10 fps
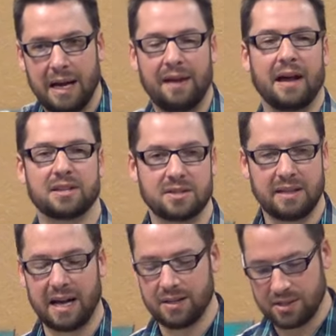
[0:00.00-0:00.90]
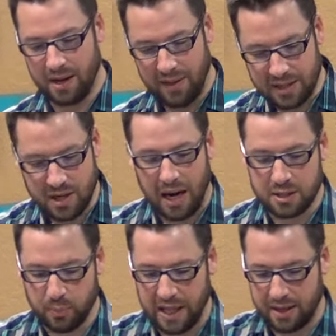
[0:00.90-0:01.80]
And that is
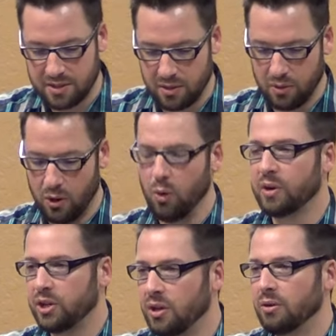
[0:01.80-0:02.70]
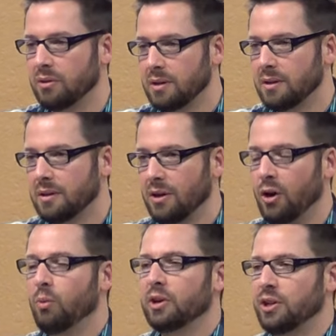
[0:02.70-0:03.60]
God's plan. So who are you?
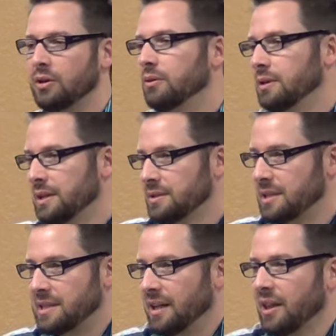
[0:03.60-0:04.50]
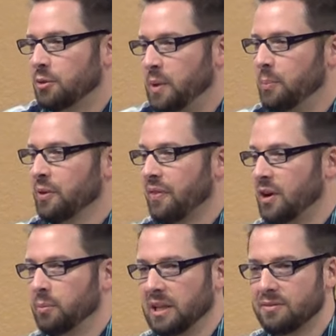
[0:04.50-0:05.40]
Who are you to tell other people that
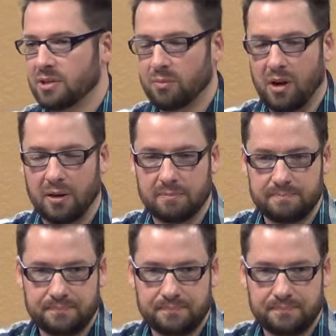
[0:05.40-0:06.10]
their beliefs are wrong?